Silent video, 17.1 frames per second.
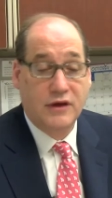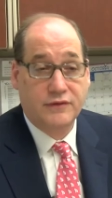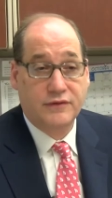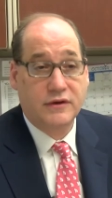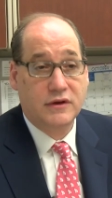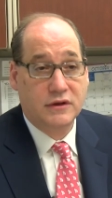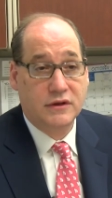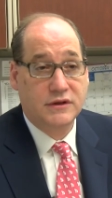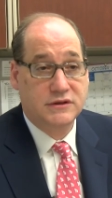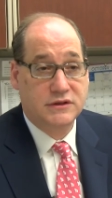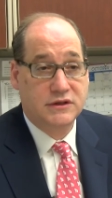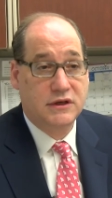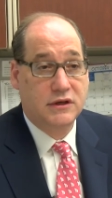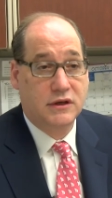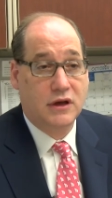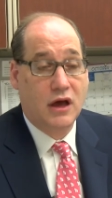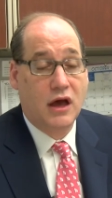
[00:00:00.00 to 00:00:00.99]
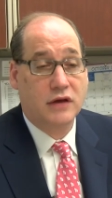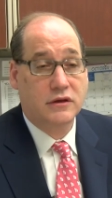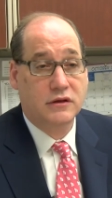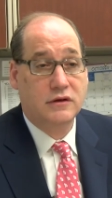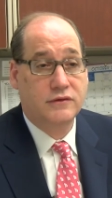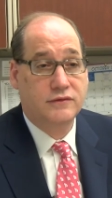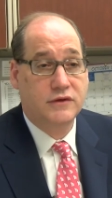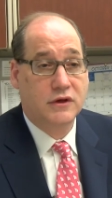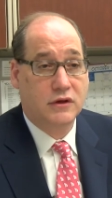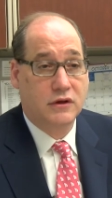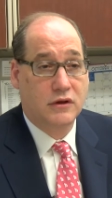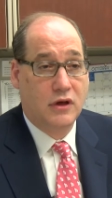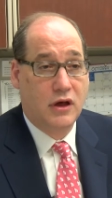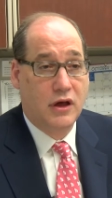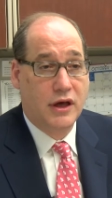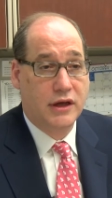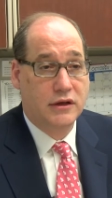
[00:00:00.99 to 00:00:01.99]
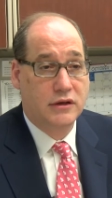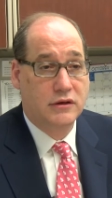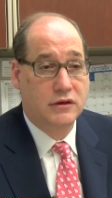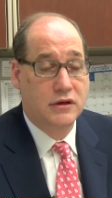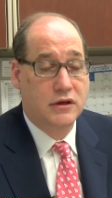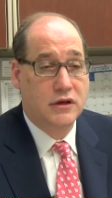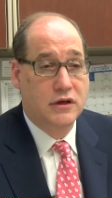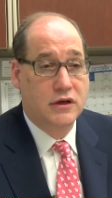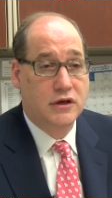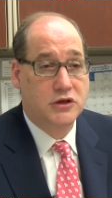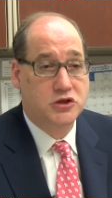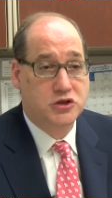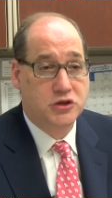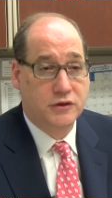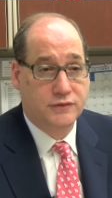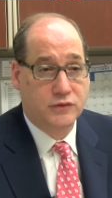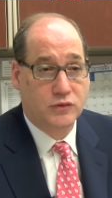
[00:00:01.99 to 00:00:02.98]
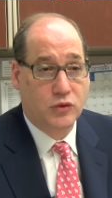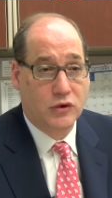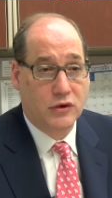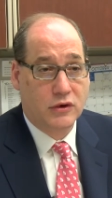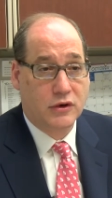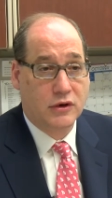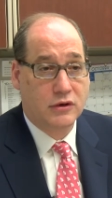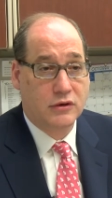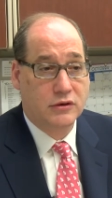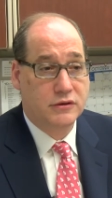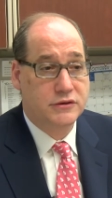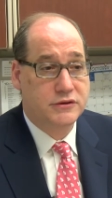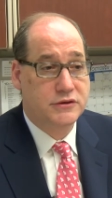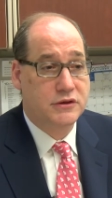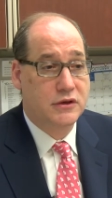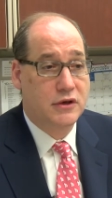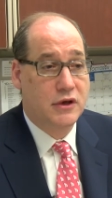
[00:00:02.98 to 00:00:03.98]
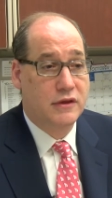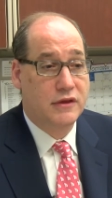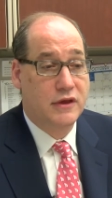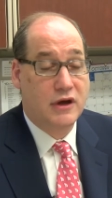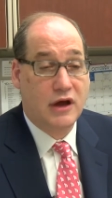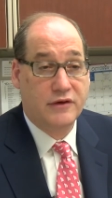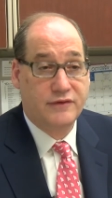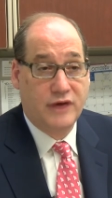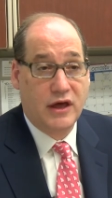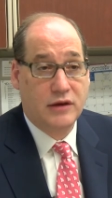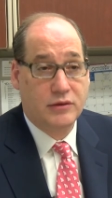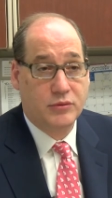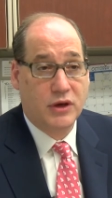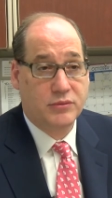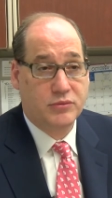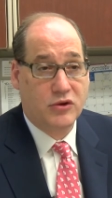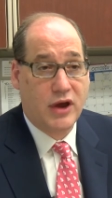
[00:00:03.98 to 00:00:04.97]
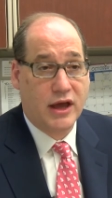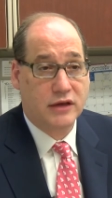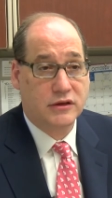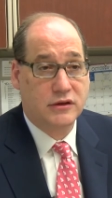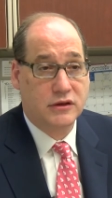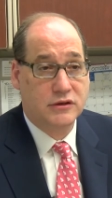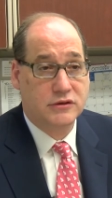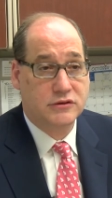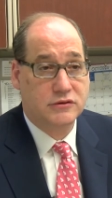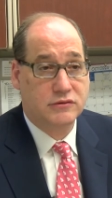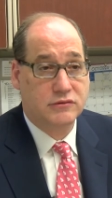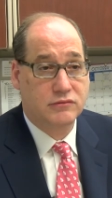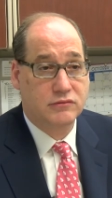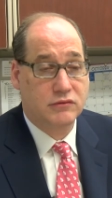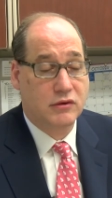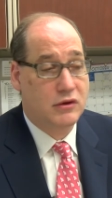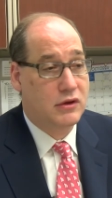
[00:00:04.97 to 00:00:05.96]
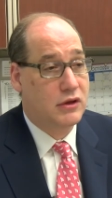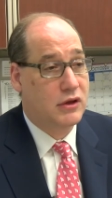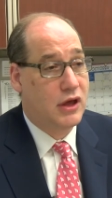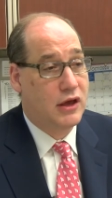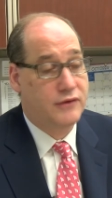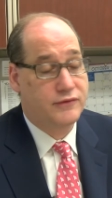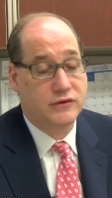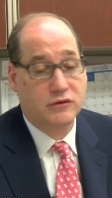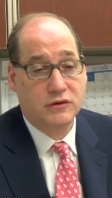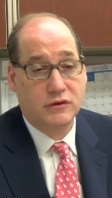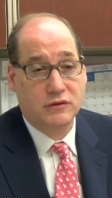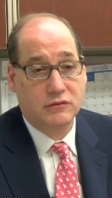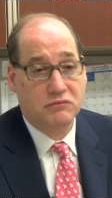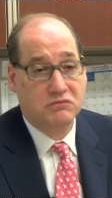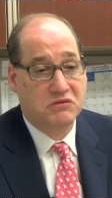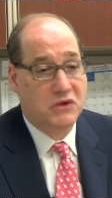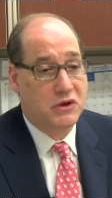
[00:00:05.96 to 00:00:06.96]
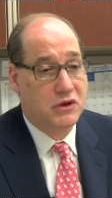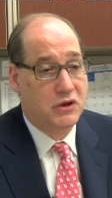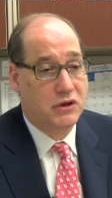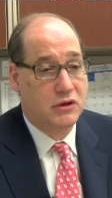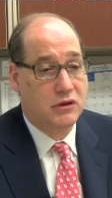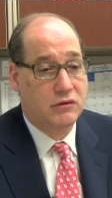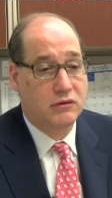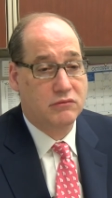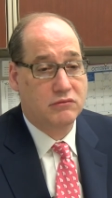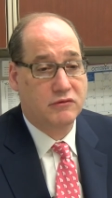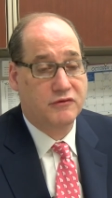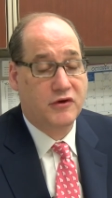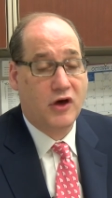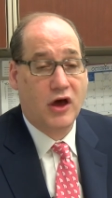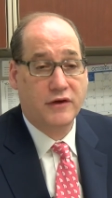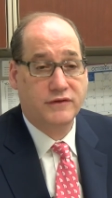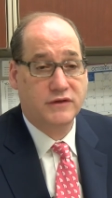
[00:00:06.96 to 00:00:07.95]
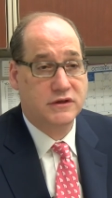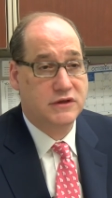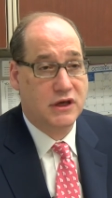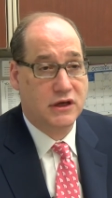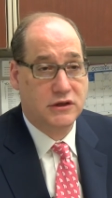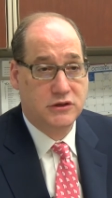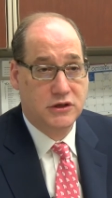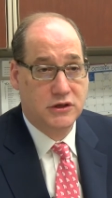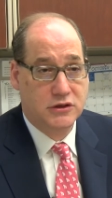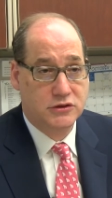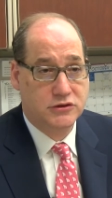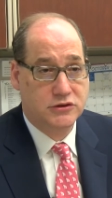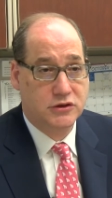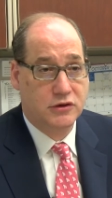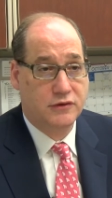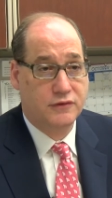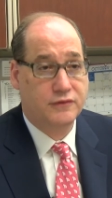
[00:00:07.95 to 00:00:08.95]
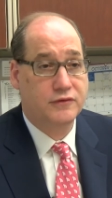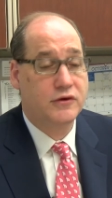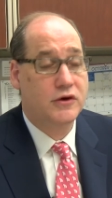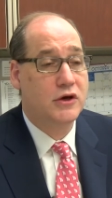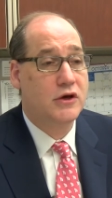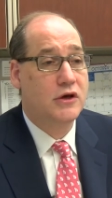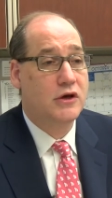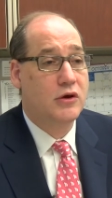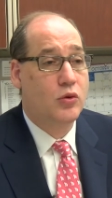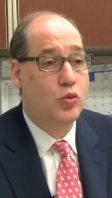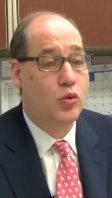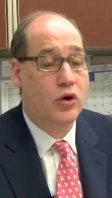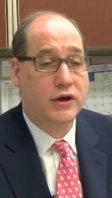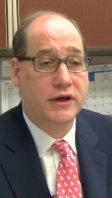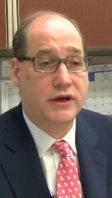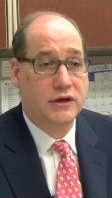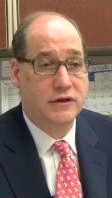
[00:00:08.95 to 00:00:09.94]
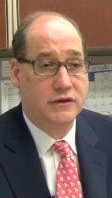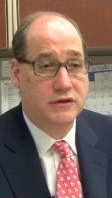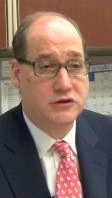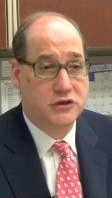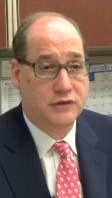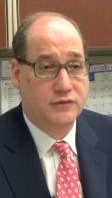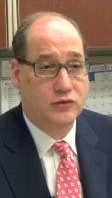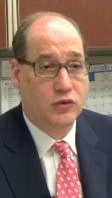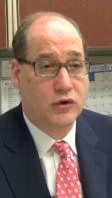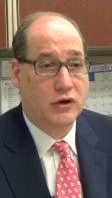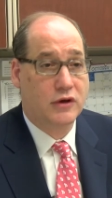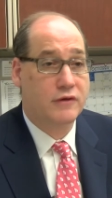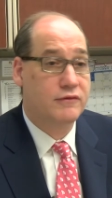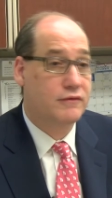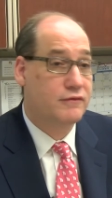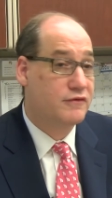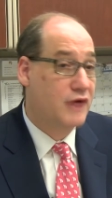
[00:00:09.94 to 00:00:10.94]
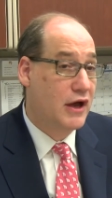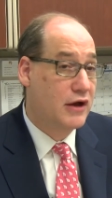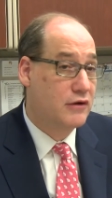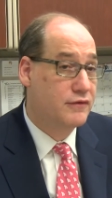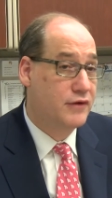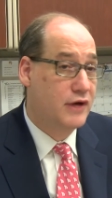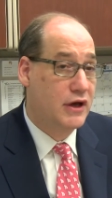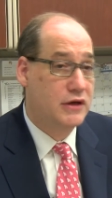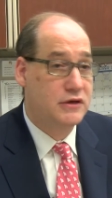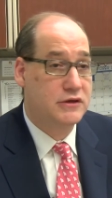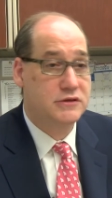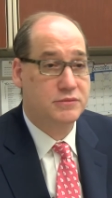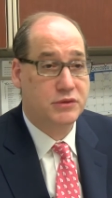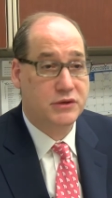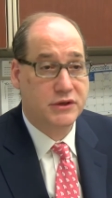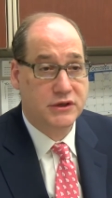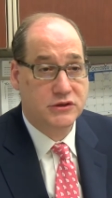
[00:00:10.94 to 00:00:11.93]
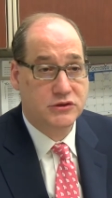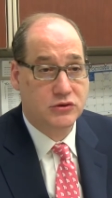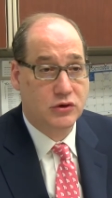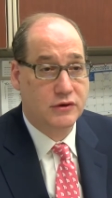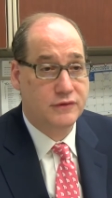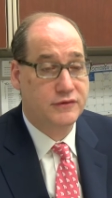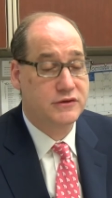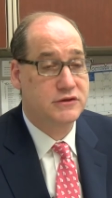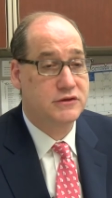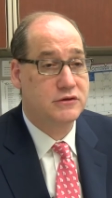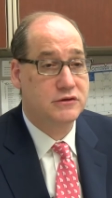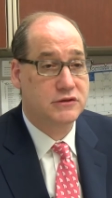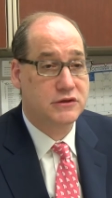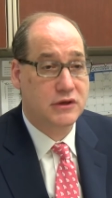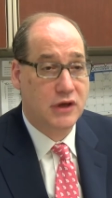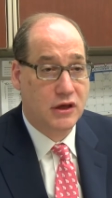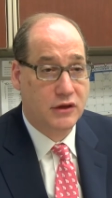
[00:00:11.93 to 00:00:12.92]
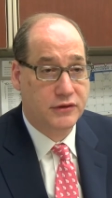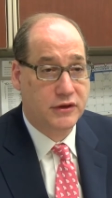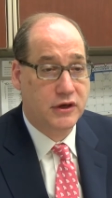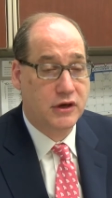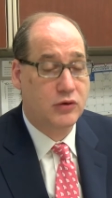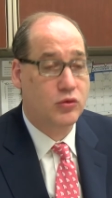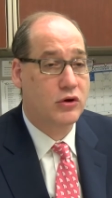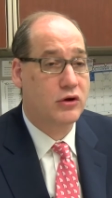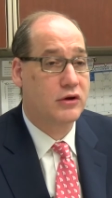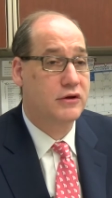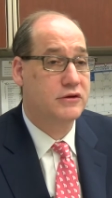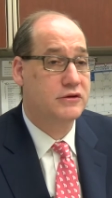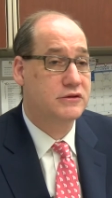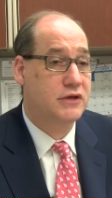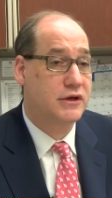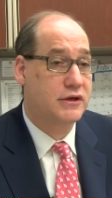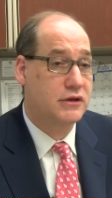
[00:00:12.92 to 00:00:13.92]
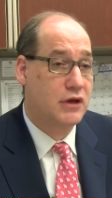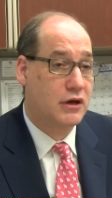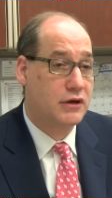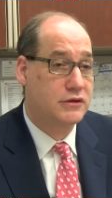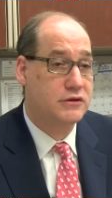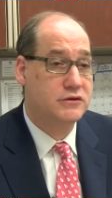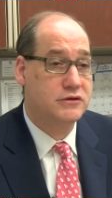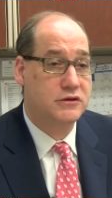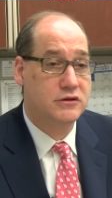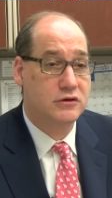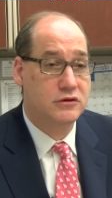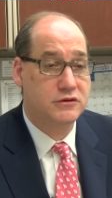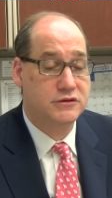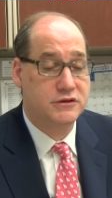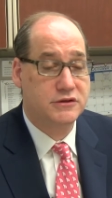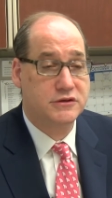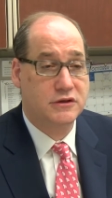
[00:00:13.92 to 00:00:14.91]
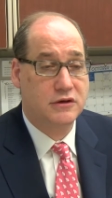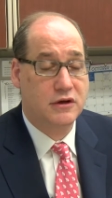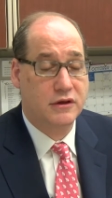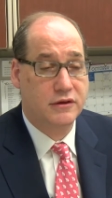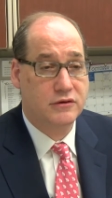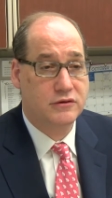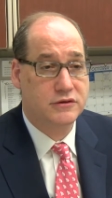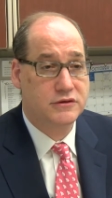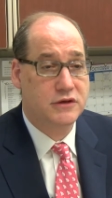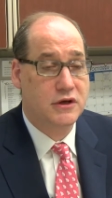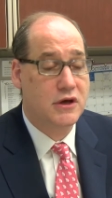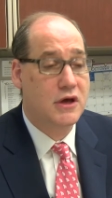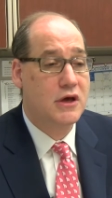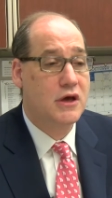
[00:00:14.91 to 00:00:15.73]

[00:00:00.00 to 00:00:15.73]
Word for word: definitely seen cognitive decline in shift workers that I've had in my practice uh, after uh, five to 10 years of working in the shift work, firefighters, police officers, healthcare workers like doctors and nurses and others.